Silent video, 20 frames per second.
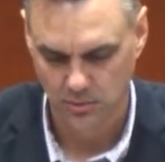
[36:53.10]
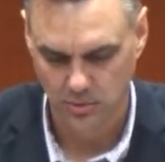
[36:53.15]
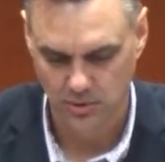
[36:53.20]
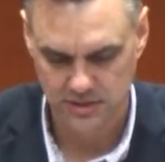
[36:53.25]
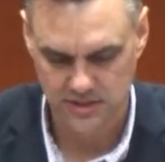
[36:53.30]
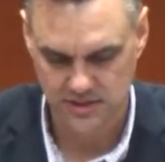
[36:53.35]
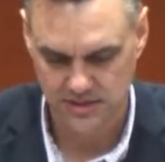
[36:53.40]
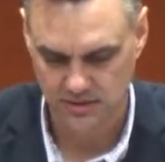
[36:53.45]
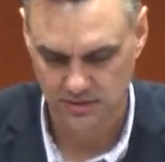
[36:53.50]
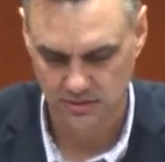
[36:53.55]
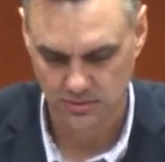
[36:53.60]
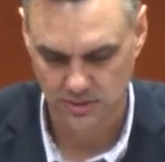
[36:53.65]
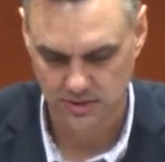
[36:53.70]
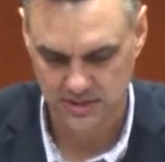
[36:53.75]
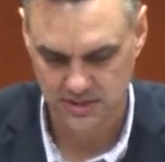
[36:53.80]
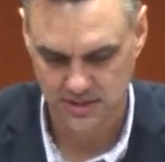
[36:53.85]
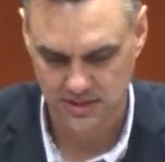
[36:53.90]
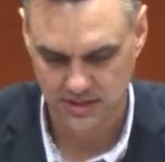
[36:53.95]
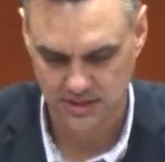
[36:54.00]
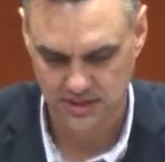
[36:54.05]
what's
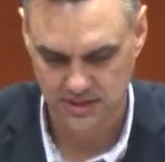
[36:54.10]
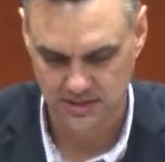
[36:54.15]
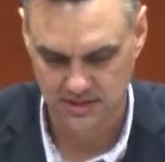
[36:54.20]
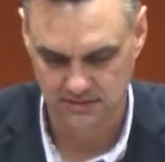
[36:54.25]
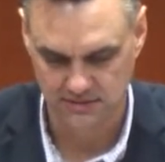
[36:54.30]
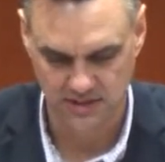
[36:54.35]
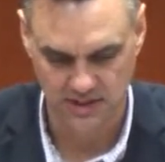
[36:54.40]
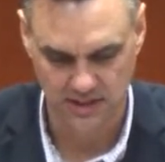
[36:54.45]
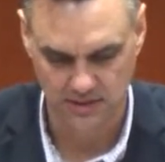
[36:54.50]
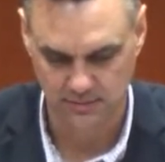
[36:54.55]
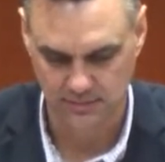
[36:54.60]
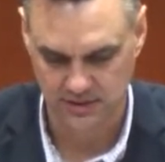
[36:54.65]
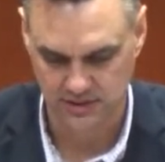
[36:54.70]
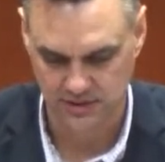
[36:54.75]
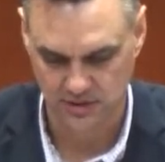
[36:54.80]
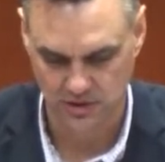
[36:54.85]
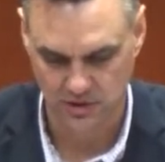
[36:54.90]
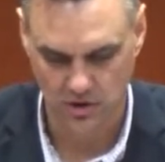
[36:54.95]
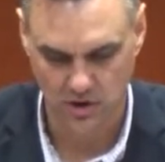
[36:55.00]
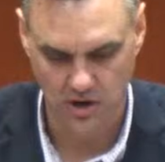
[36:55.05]
a
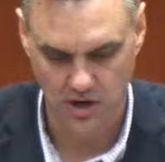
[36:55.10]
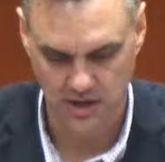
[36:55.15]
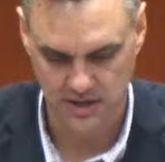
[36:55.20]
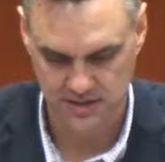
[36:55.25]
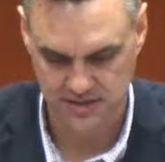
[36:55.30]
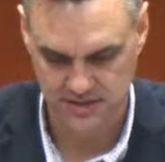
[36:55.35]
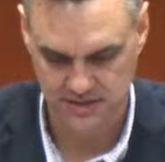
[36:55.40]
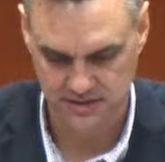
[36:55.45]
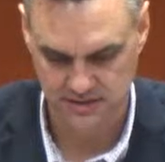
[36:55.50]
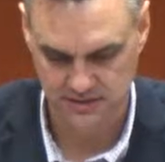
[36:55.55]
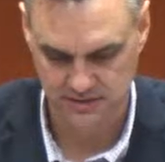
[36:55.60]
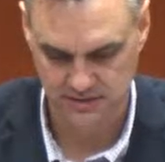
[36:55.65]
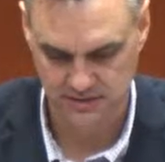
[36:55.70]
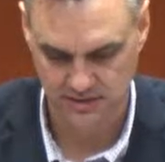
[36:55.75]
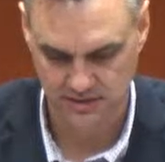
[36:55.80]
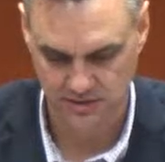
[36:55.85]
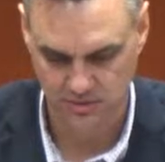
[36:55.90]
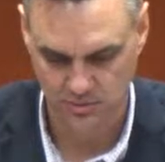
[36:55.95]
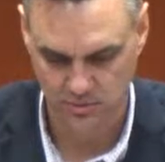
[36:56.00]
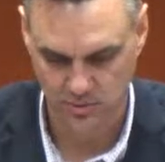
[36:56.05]
development cost?
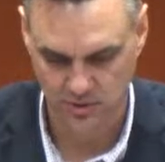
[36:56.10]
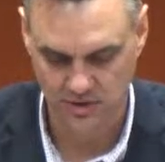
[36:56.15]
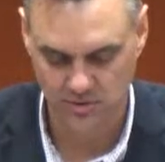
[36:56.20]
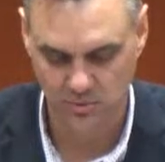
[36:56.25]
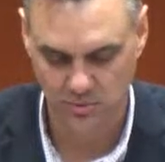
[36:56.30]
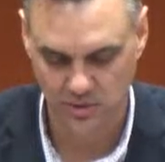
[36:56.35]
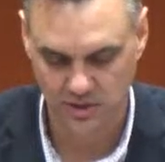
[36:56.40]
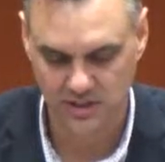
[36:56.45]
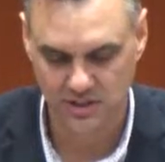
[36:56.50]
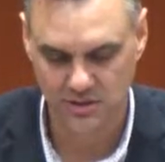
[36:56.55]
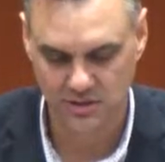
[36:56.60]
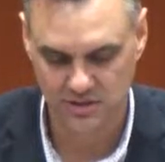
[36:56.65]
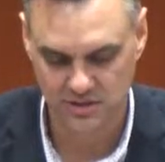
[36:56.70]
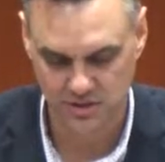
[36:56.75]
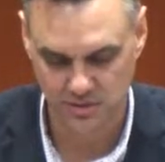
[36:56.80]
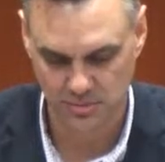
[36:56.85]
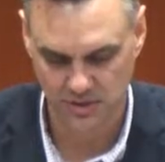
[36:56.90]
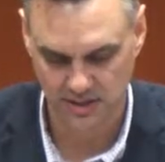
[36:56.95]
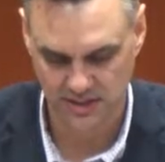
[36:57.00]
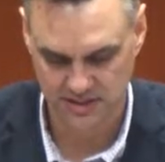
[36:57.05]
You know, what are you
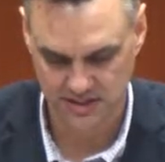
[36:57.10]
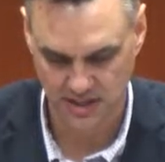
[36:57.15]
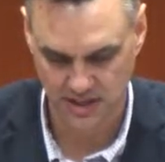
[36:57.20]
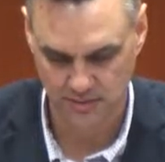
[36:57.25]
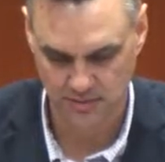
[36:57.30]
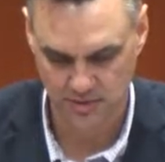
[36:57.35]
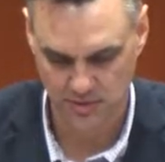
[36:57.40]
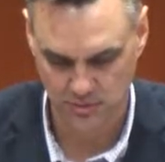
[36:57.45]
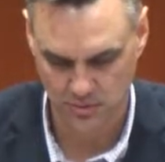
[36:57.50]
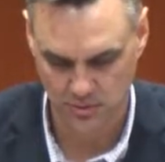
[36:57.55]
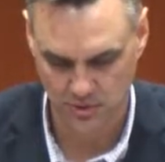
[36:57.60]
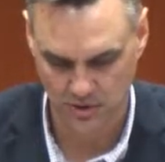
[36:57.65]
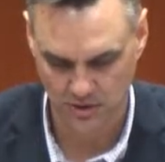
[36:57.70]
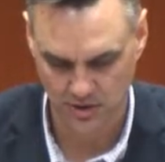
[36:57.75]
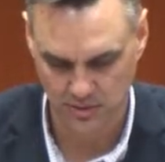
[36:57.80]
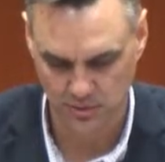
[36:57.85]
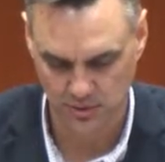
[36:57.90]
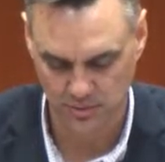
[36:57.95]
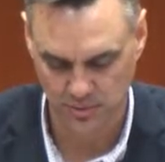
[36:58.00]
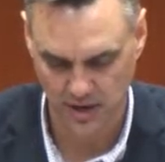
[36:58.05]
into by the time you are
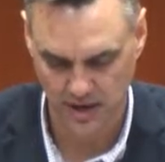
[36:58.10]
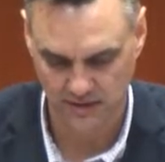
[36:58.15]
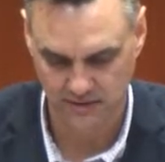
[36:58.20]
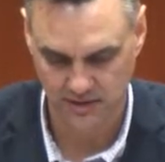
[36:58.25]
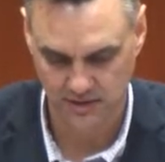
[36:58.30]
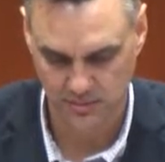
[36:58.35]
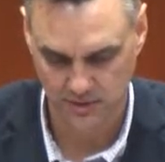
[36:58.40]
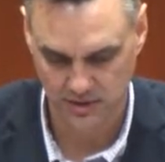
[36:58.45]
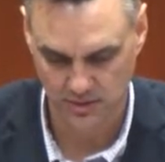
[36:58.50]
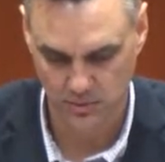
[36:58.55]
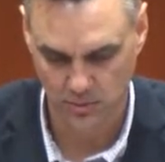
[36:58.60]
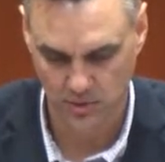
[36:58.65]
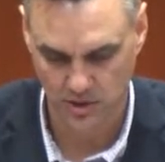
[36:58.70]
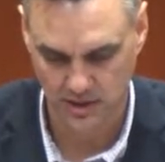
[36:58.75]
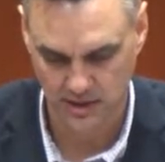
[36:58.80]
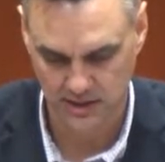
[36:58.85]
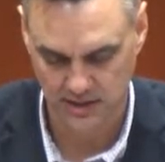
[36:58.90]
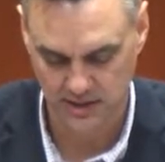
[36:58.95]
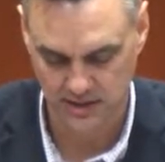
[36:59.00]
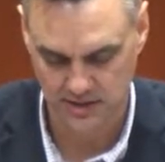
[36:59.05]
able to have anybody
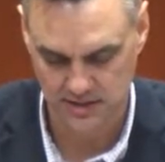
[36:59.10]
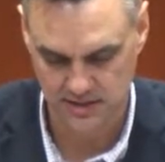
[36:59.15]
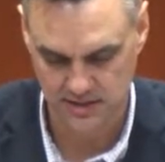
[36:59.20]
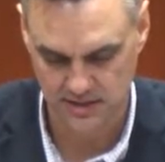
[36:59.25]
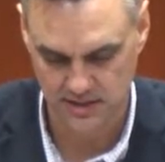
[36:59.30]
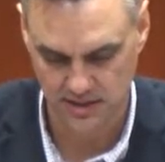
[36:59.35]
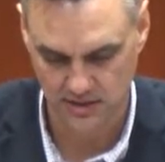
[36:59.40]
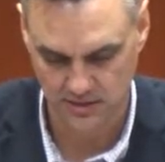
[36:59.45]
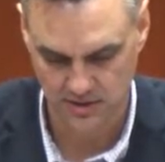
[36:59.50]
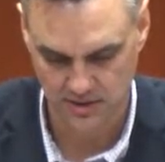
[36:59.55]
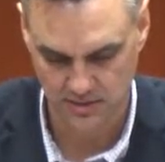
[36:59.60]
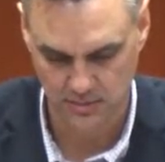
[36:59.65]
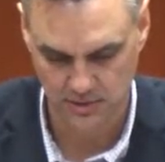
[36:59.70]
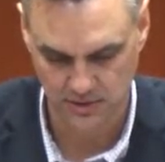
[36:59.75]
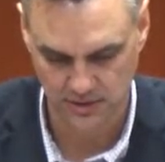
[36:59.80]
walk in and sit down in a